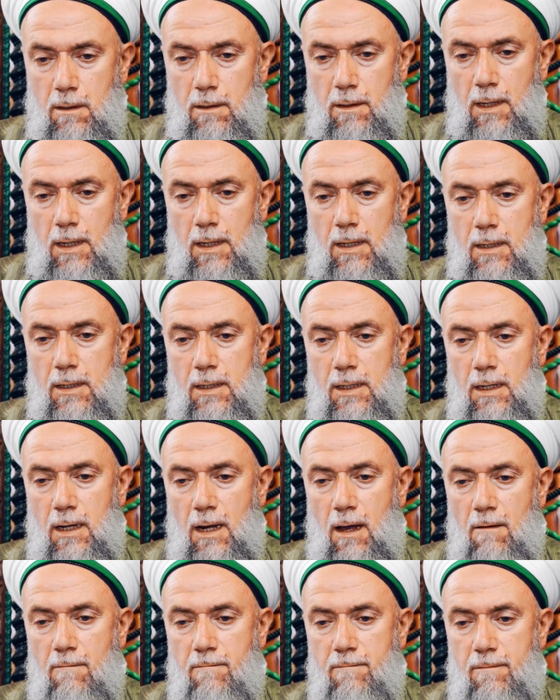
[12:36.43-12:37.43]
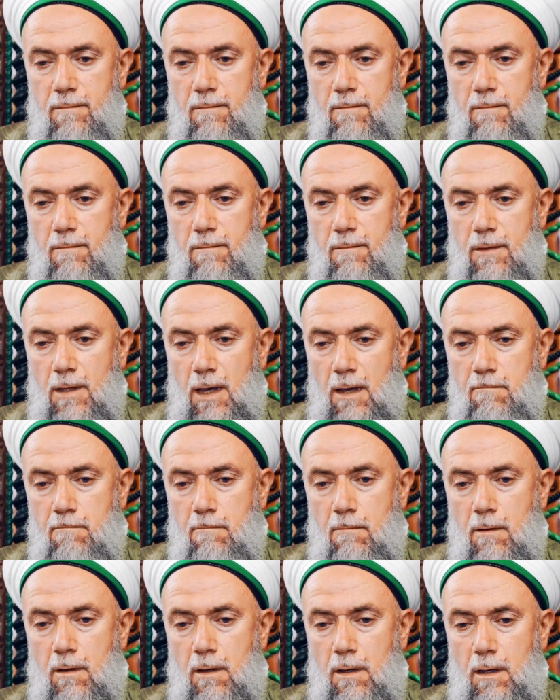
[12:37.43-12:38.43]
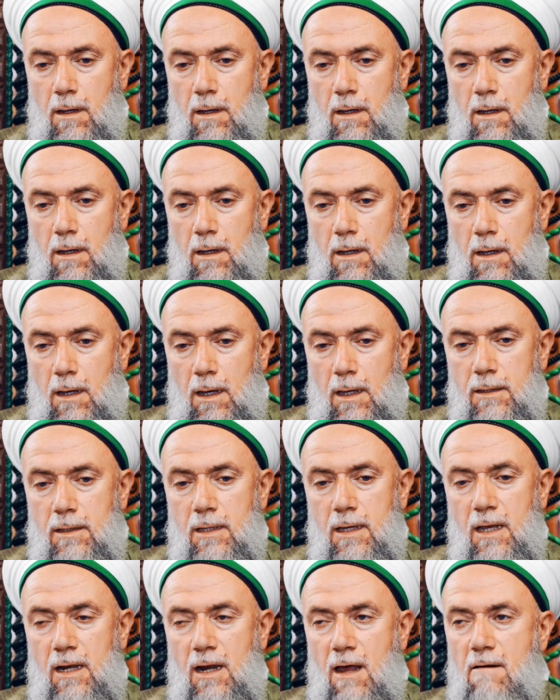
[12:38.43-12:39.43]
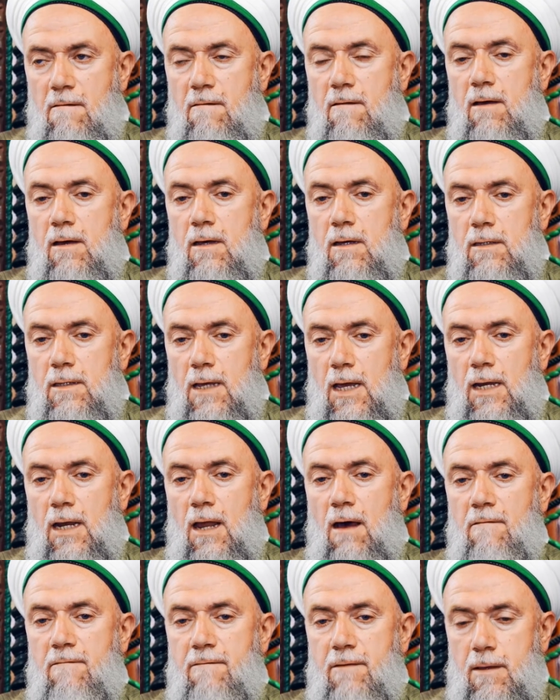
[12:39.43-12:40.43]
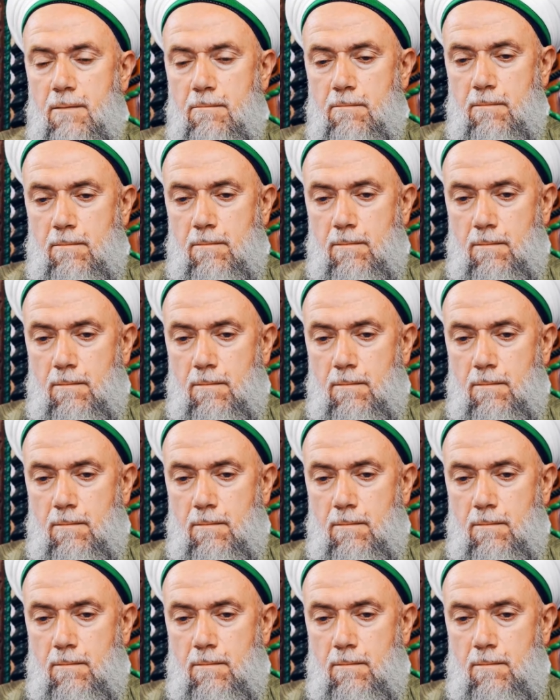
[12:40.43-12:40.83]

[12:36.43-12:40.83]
he loved them, and they love him.